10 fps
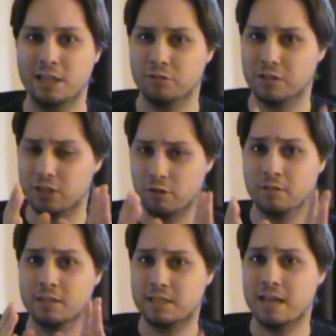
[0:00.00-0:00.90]
There's a
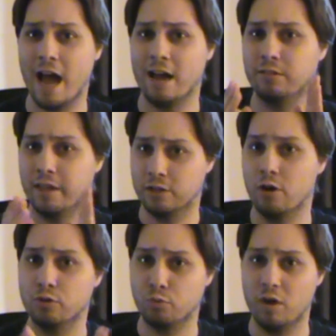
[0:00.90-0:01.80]
certain style that
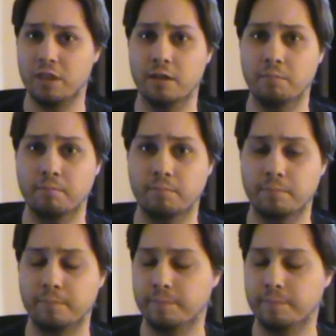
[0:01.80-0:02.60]
goes with them.